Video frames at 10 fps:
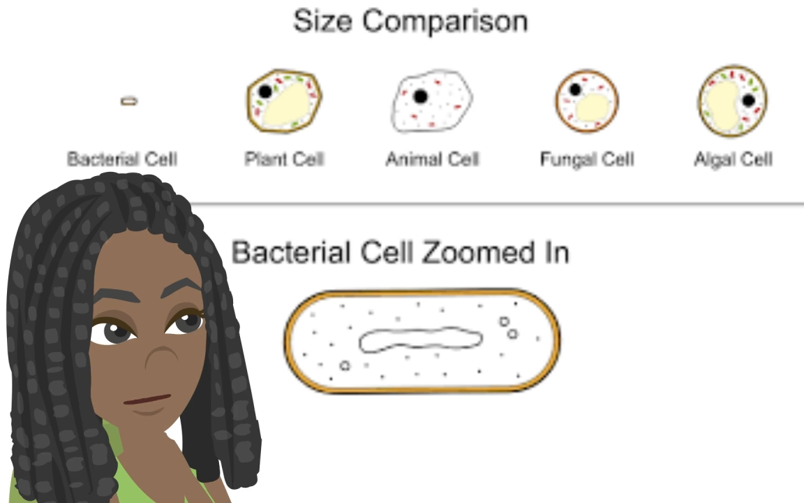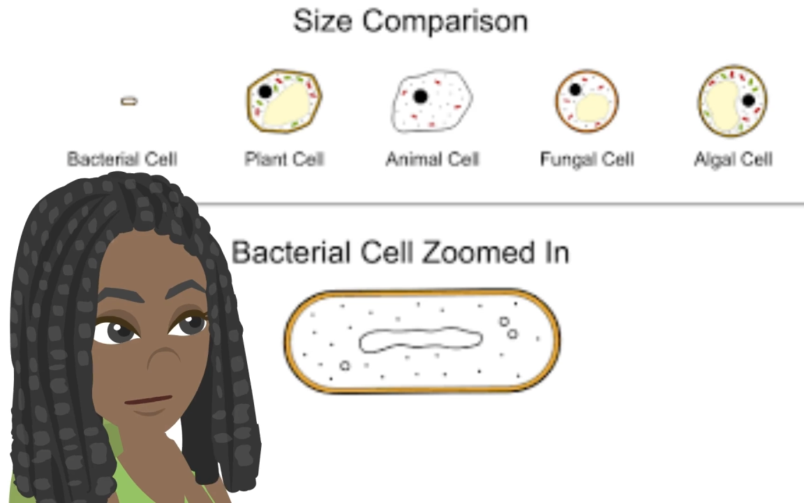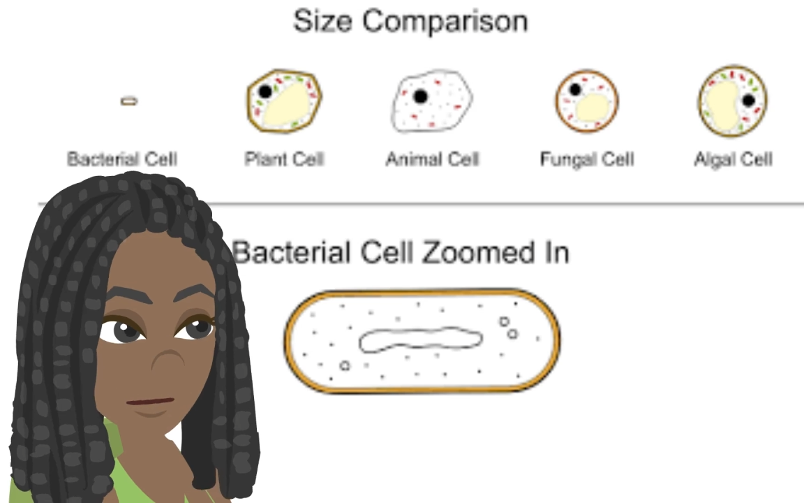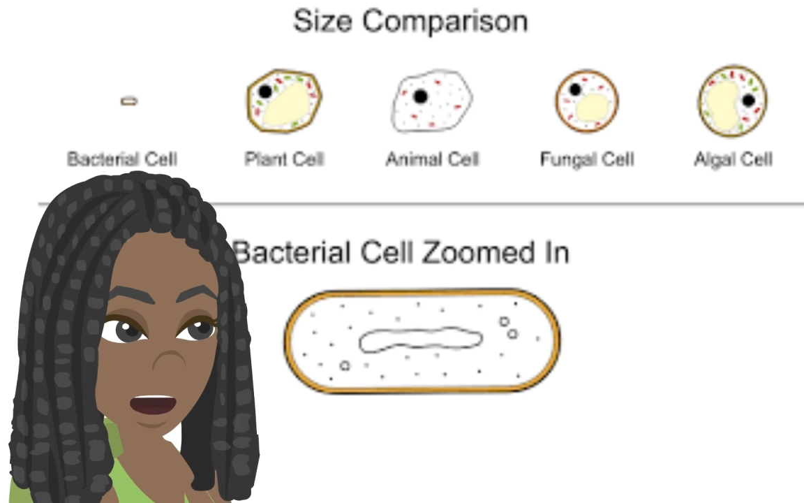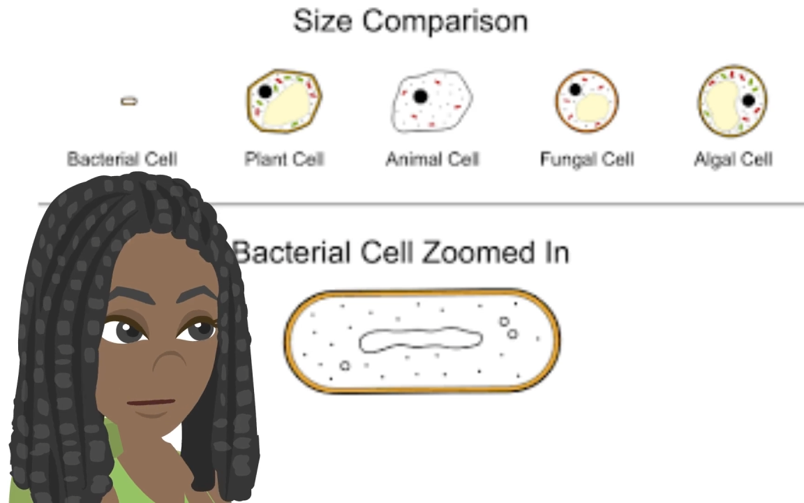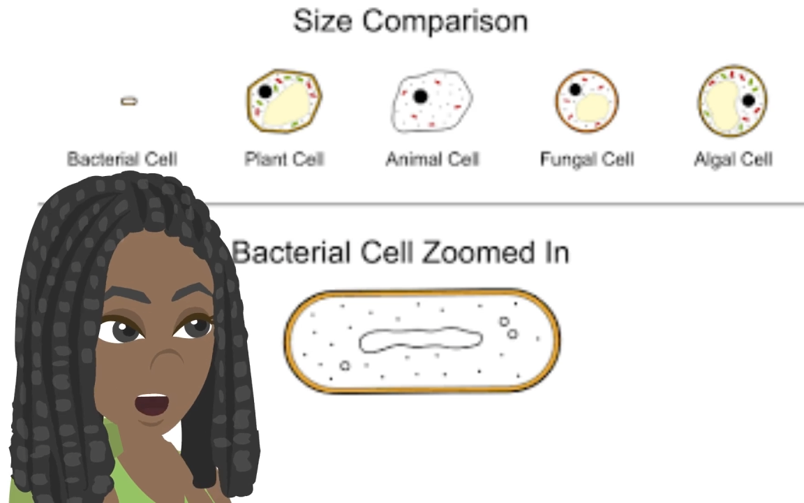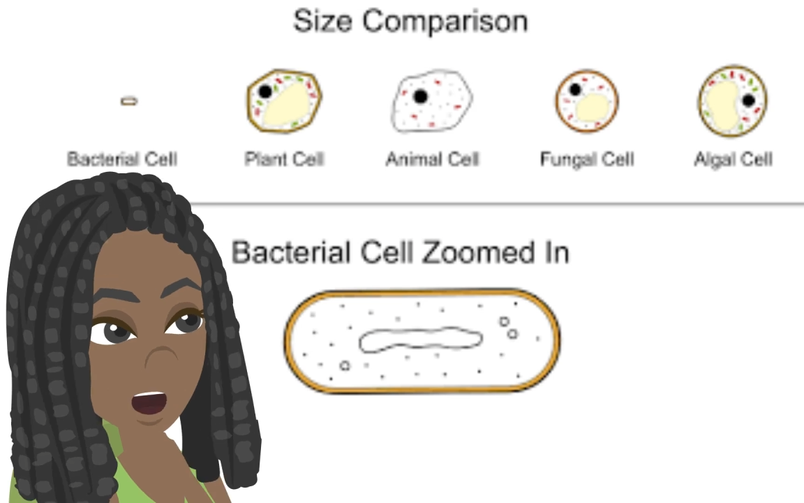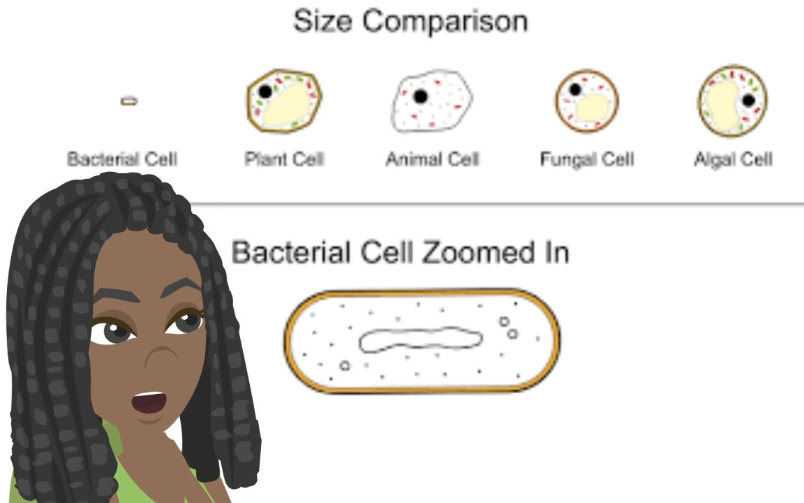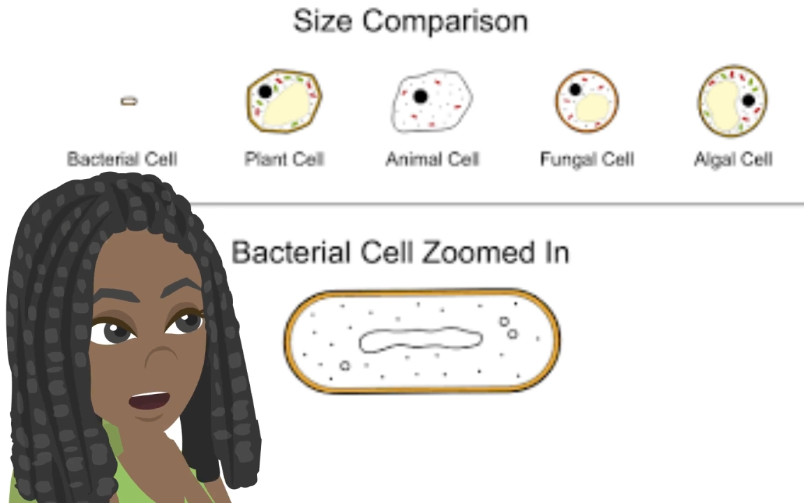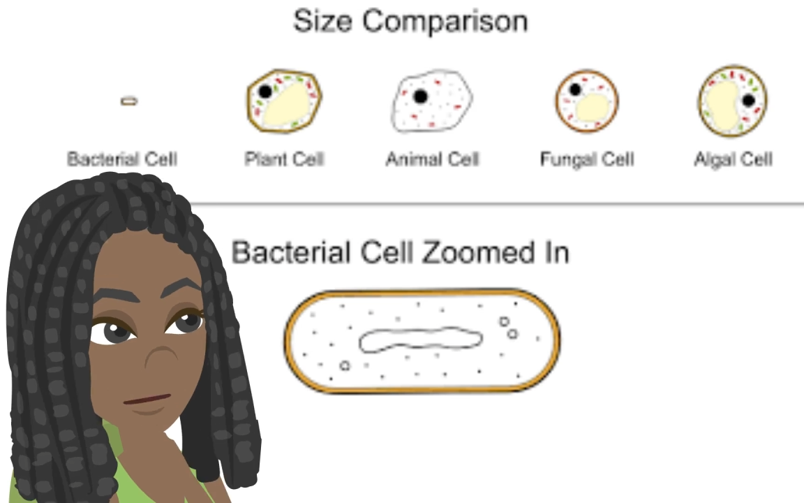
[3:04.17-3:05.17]
Cell
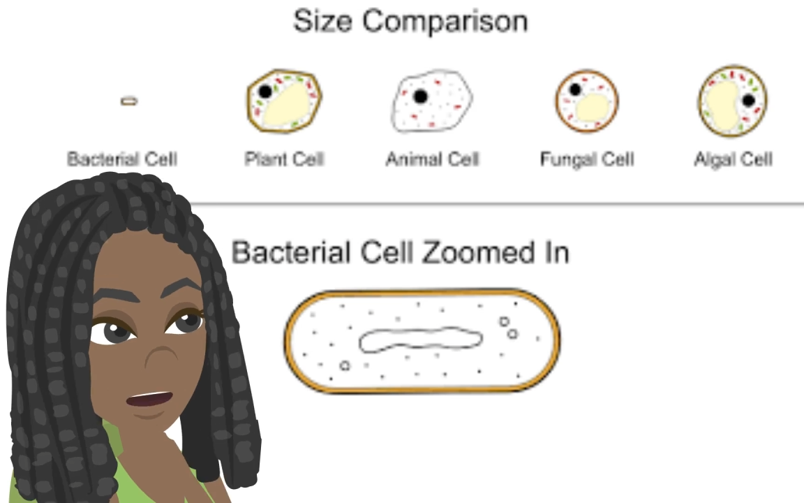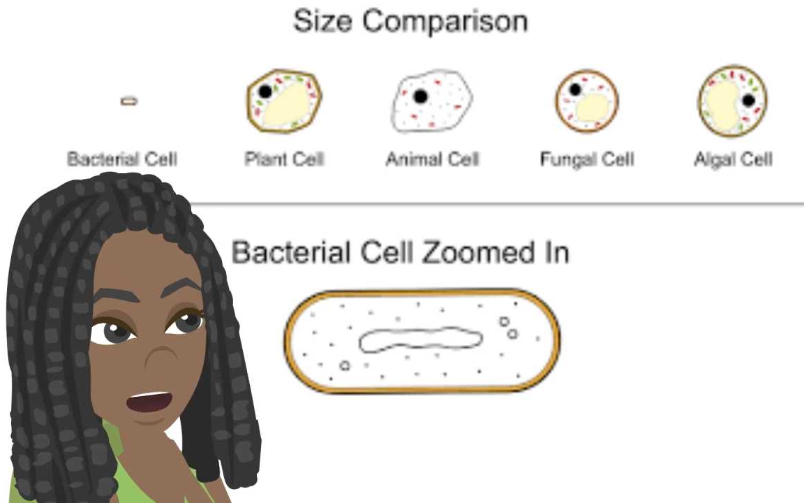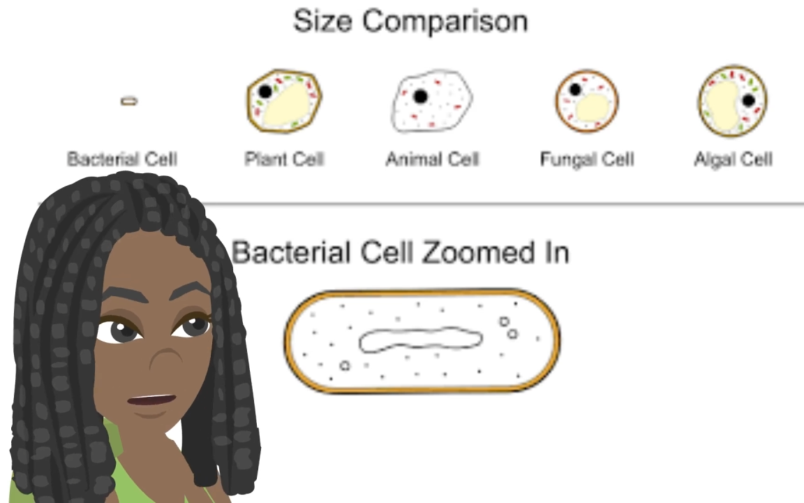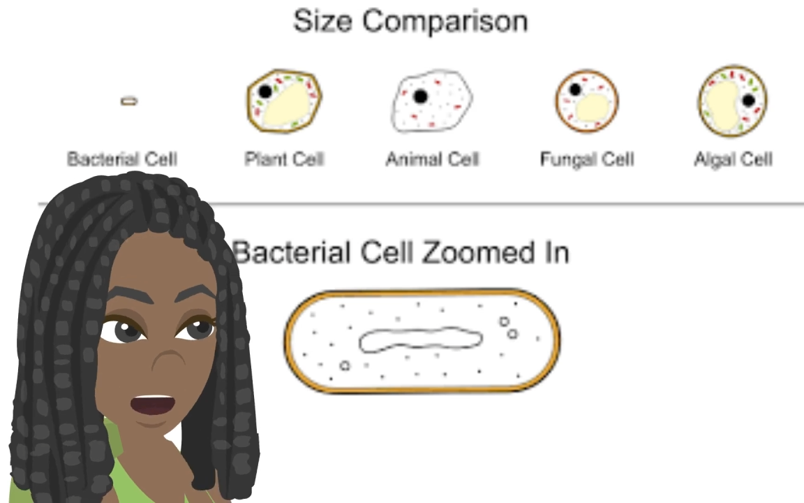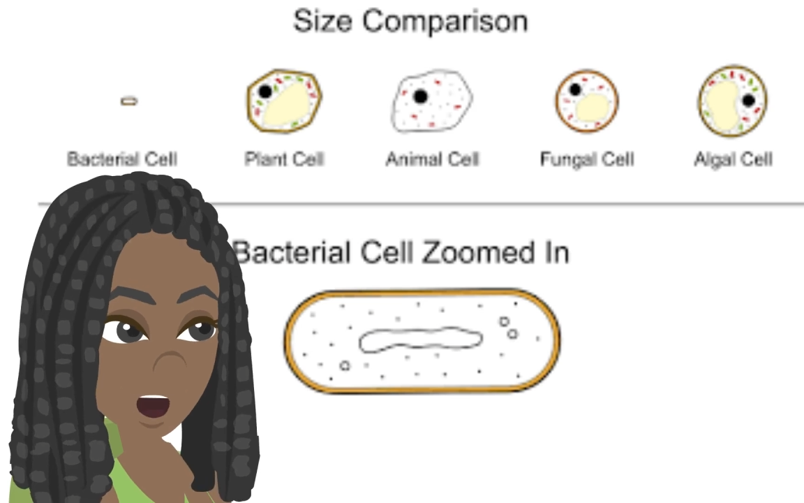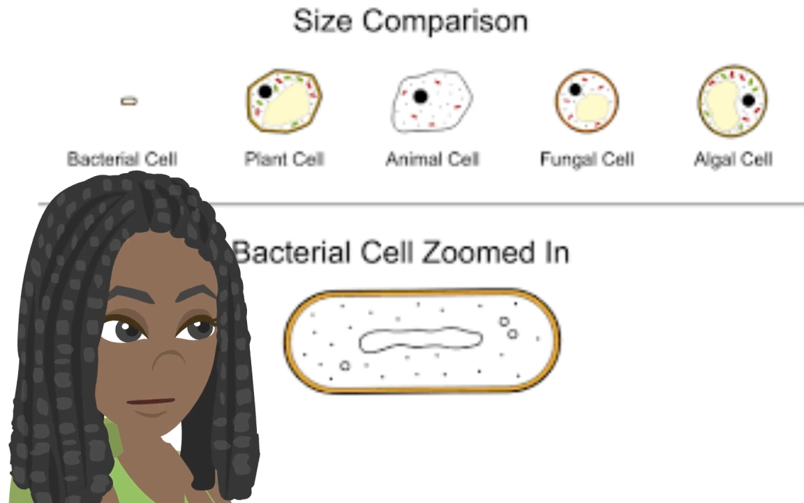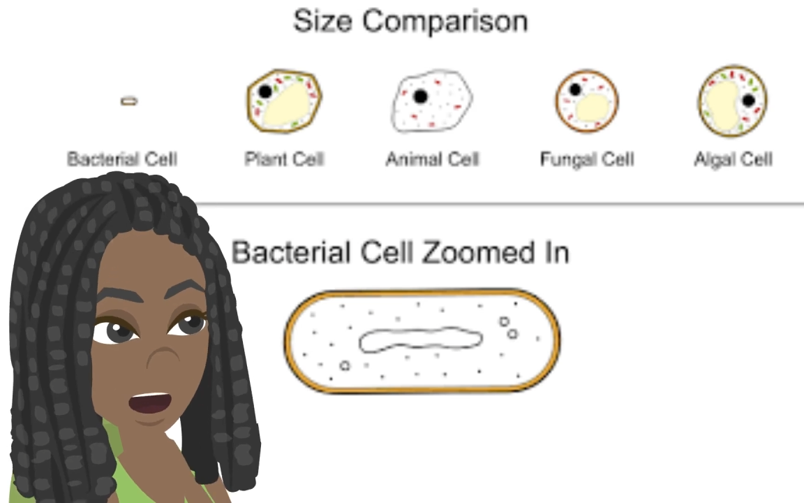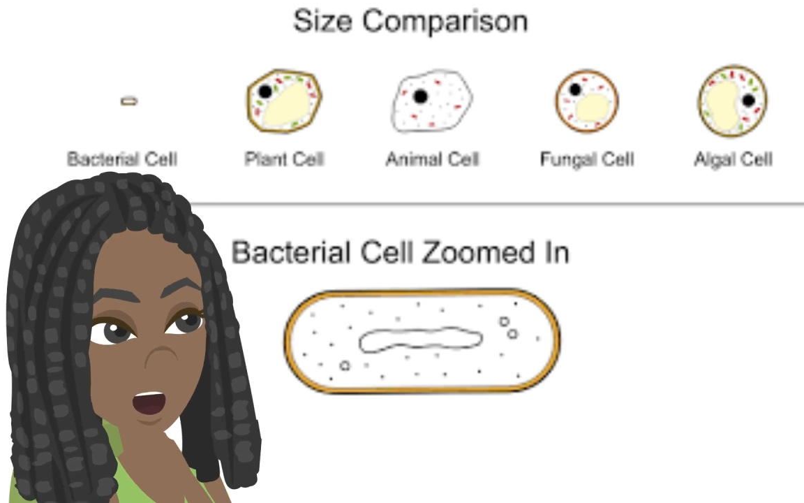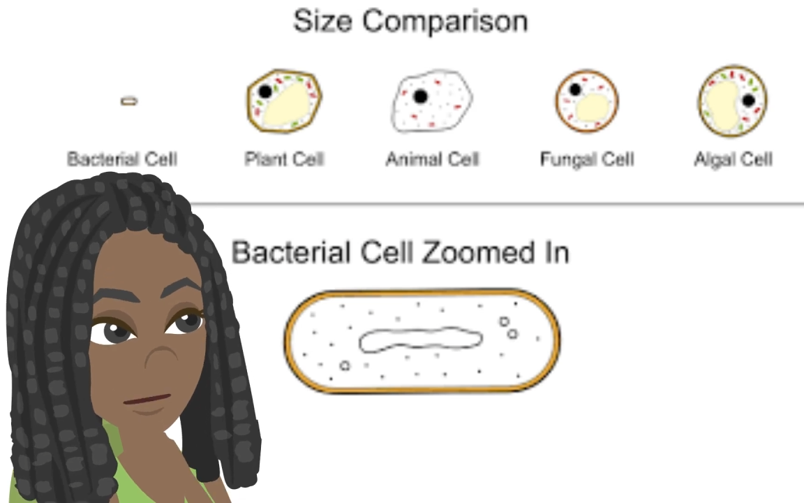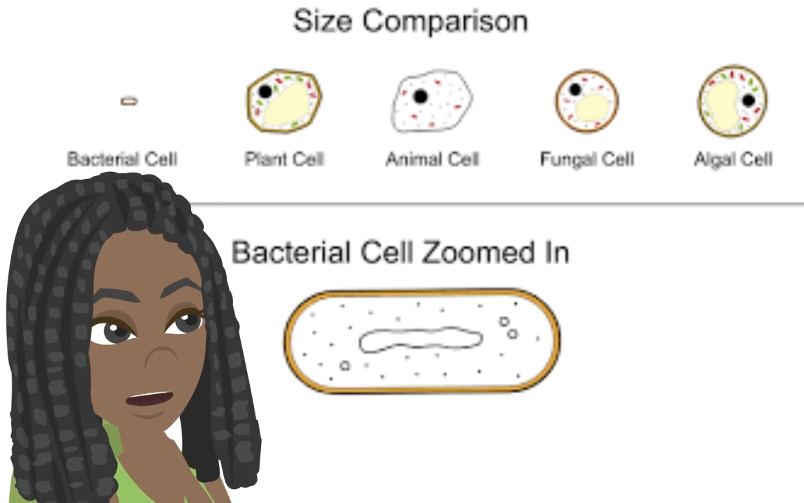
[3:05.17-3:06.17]
sizes can vary
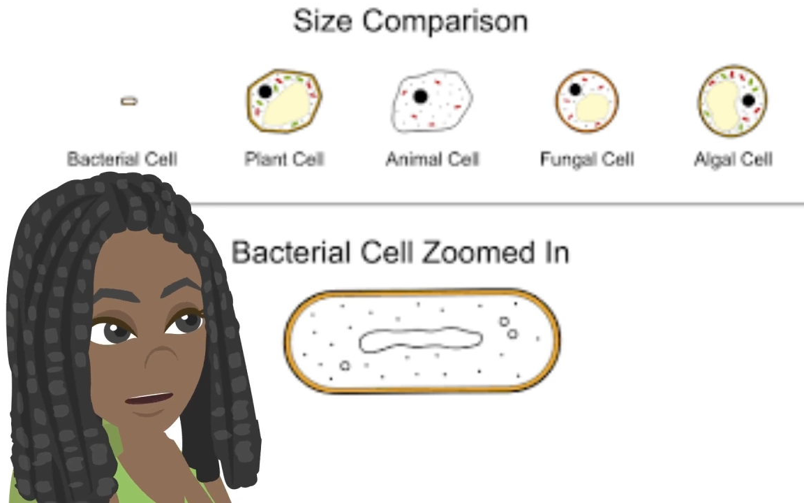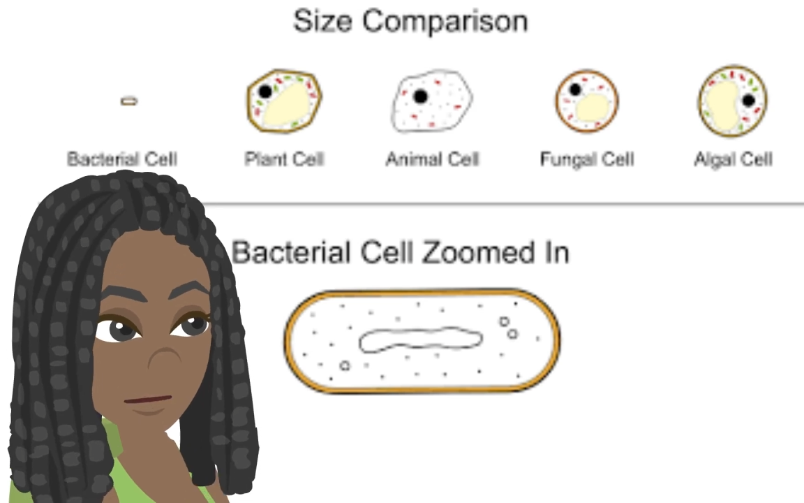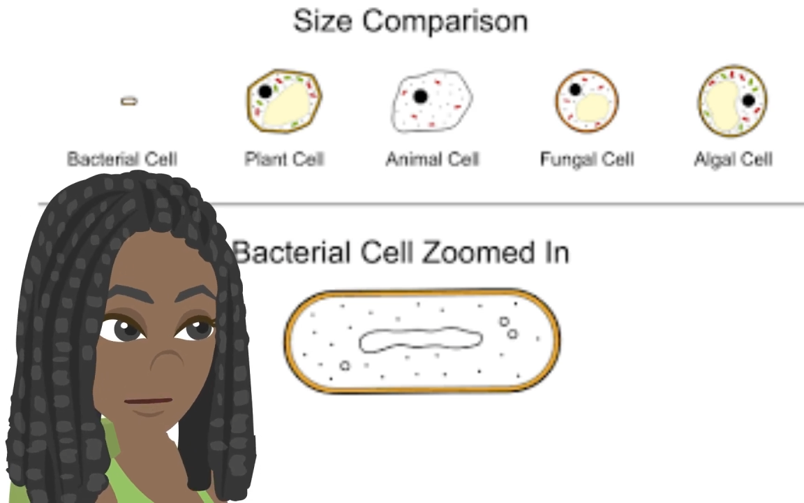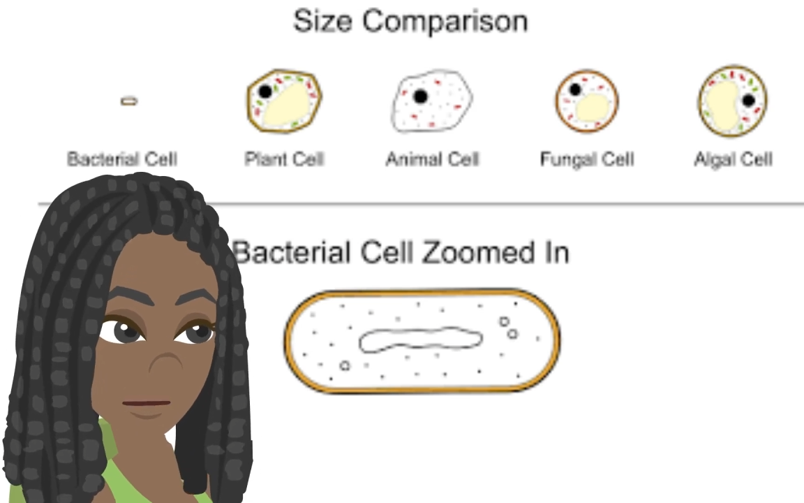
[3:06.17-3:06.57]
greatly,